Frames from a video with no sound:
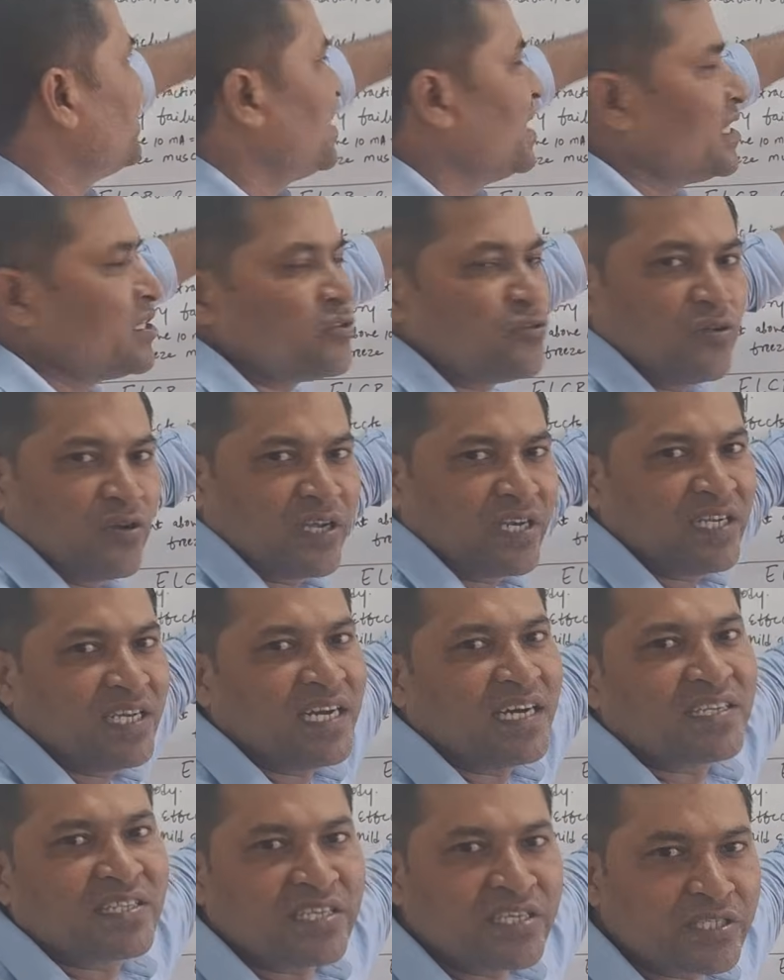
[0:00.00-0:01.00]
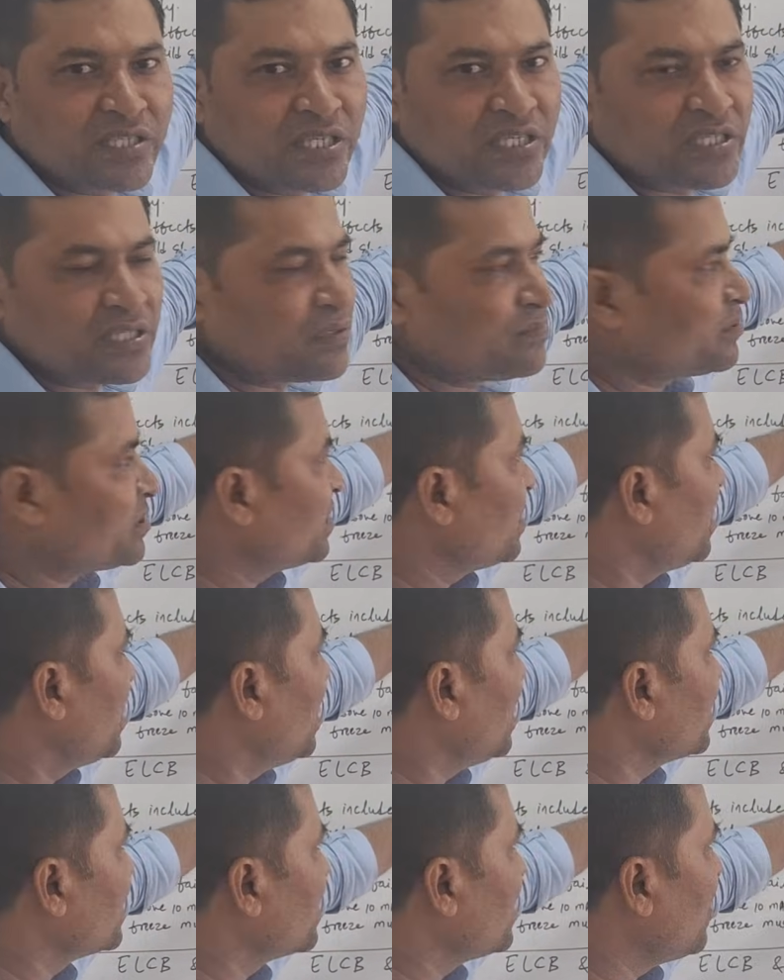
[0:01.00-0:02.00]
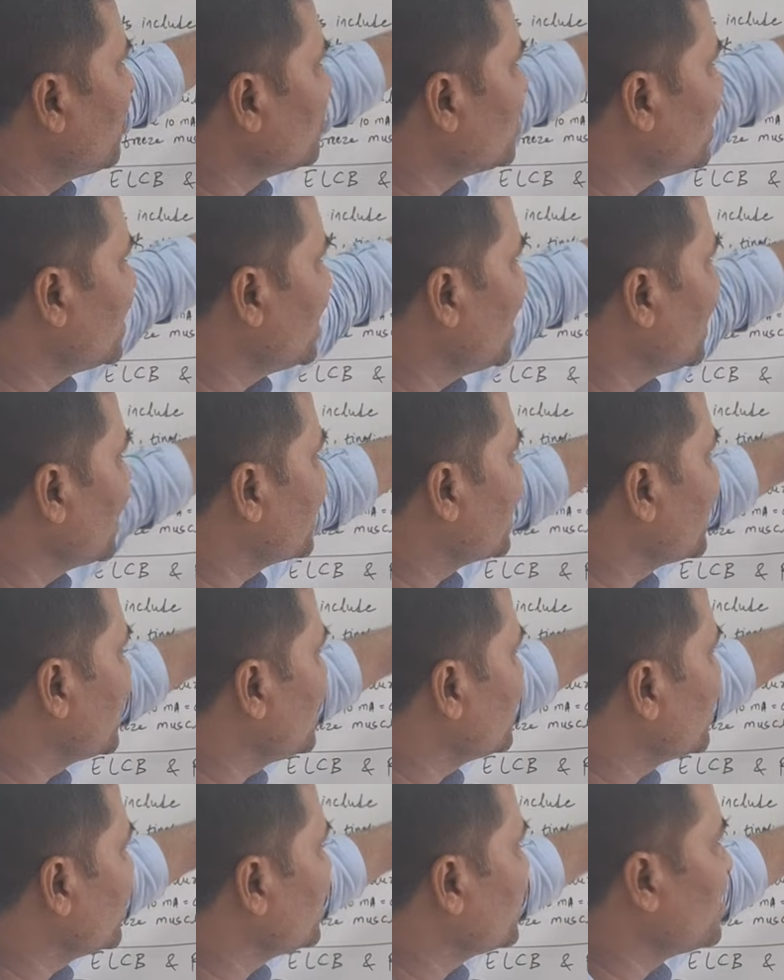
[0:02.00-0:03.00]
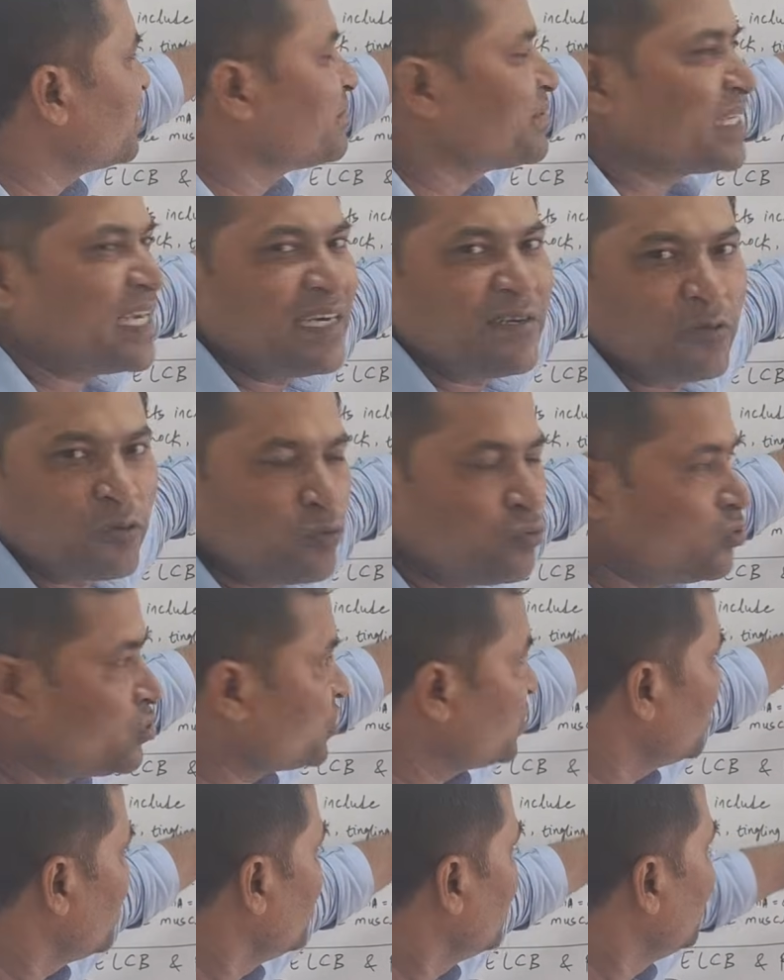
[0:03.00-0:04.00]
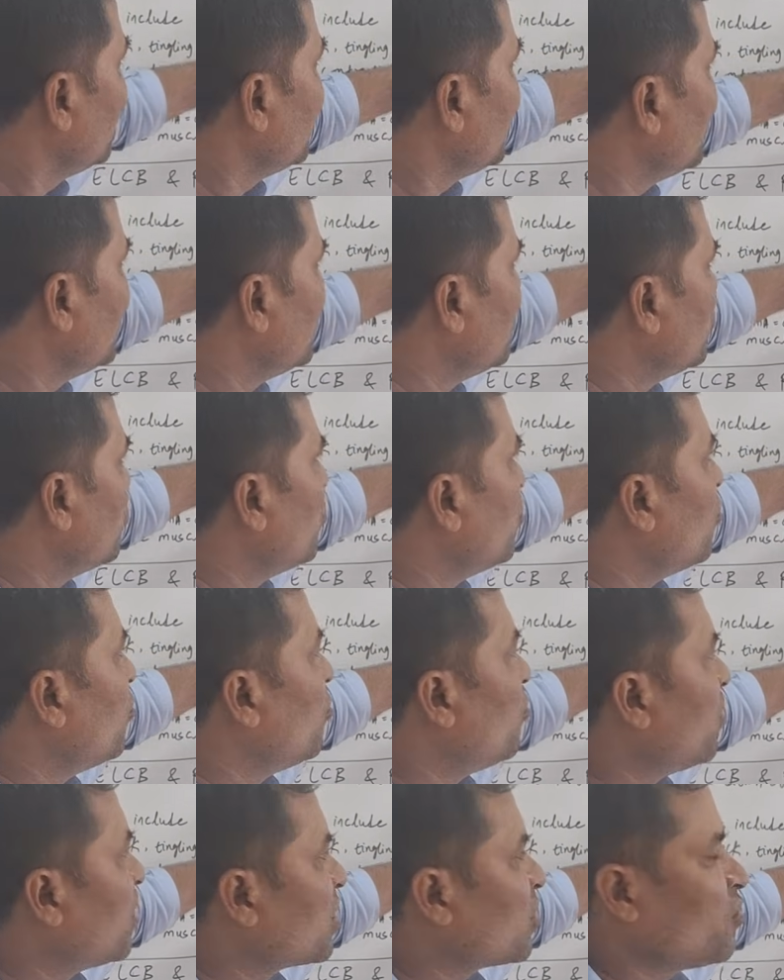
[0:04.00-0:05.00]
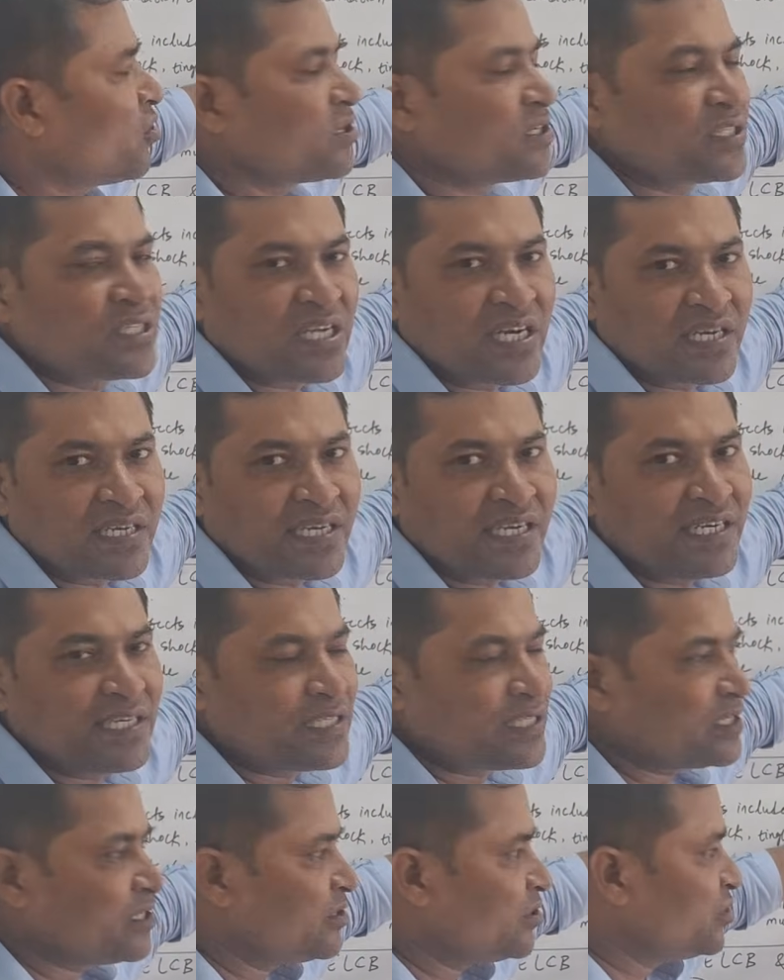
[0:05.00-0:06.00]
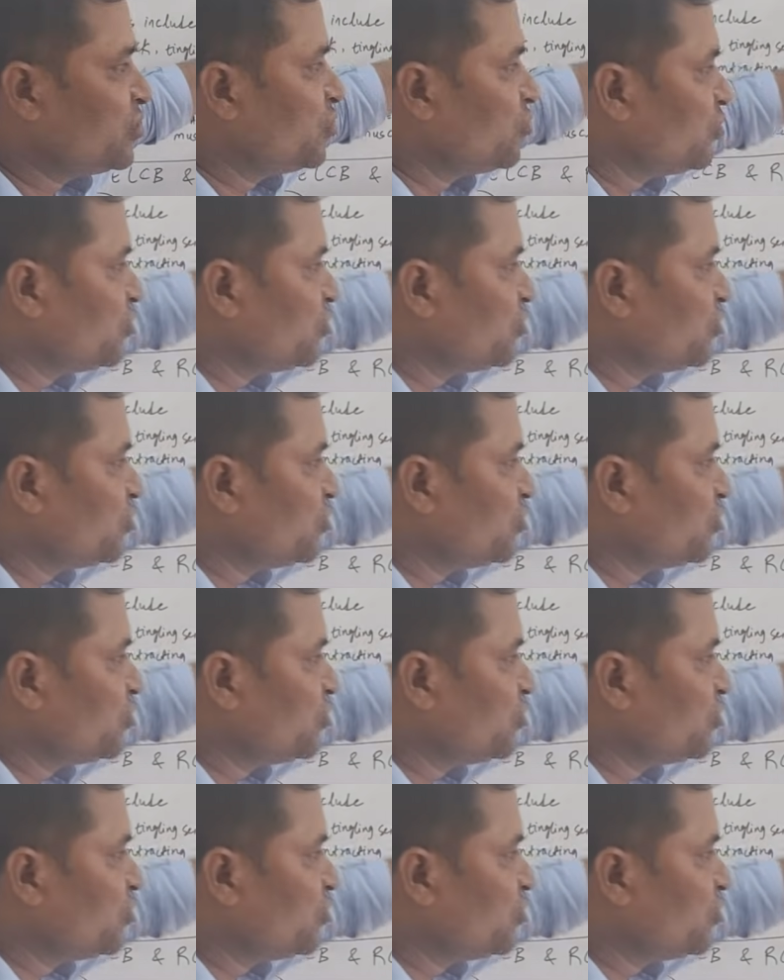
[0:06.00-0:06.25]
there is no any earthing systems. Ungrounded electrical systems and tools. Overload circuits you